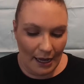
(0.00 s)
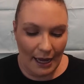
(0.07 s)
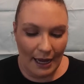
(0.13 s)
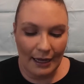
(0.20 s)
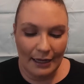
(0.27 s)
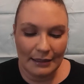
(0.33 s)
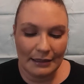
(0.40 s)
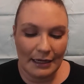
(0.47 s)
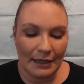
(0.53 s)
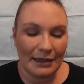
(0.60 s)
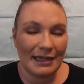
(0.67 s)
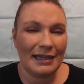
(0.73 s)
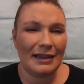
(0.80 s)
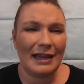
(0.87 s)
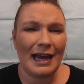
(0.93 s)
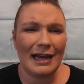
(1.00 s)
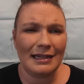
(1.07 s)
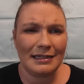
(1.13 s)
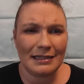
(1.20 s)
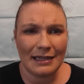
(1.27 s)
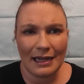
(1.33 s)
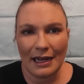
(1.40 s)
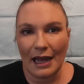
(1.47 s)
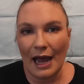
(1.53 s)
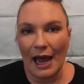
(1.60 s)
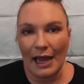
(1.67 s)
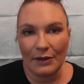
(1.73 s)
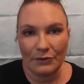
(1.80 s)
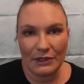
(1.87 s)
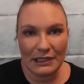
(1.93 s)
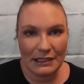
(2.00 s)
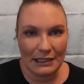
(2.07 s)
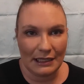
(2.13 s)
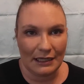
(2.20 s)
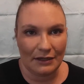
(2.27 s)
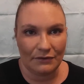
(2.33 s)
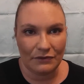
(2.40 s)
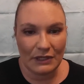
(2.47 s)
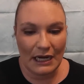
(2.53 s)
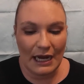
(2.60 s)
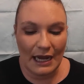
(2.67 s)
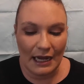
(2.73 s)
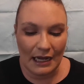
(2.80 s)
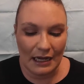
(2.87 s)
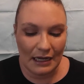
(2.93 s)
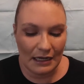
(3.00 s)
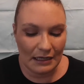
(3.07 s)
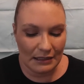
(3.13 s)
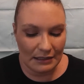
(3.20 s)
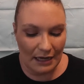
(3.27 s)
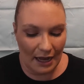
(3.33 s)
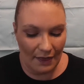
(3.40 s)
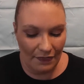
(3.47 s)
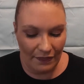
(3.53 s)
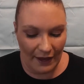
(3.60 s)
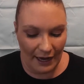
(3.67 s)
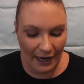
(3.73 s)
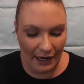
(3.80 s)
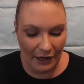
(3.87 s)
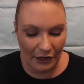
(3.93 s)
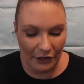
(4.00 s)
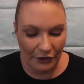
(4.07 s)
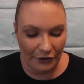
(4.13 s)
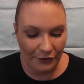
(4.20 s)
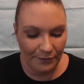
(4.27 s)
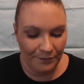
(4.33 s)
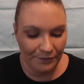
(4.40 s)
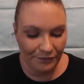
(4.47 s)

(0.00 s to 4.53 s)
And the last thing I received is their